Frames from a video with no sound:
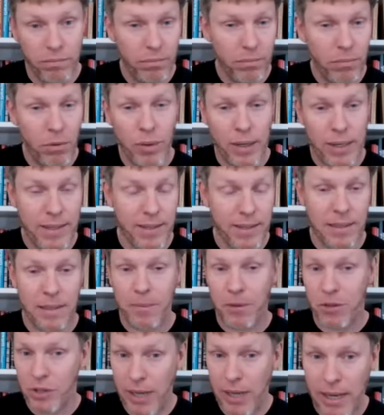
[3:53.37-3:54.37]
more or less the
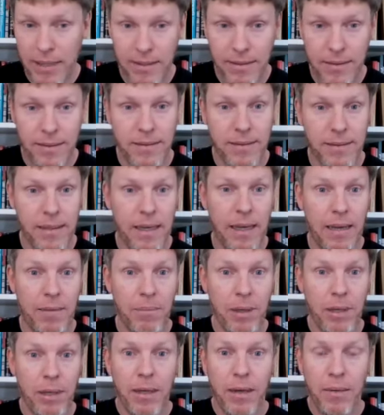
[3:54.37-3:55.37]
same. The chassis is the
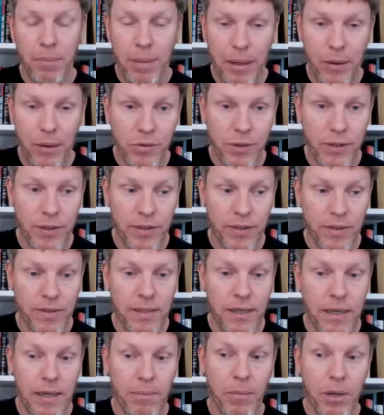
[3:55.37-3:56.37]
same, powertrain is the
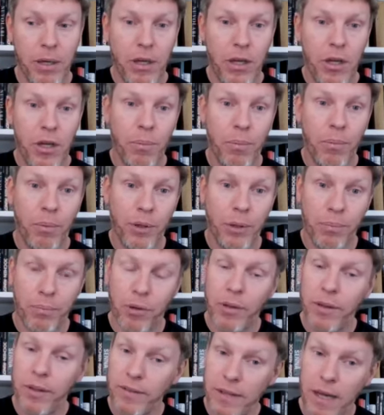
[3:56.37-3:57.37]
same. But it
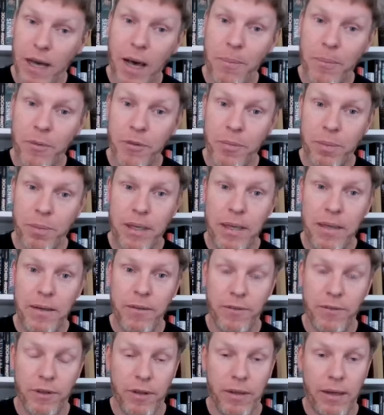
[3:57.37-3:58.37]
brought the top speed
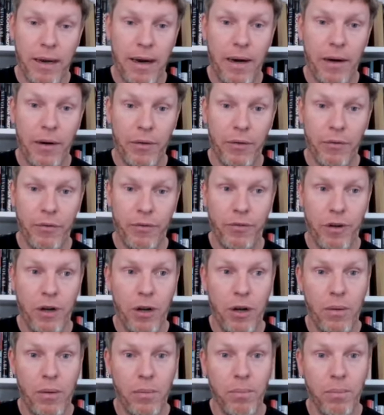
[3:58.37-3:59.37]
of the car
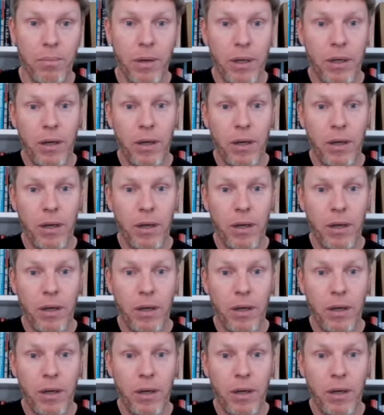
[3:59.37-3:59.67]
from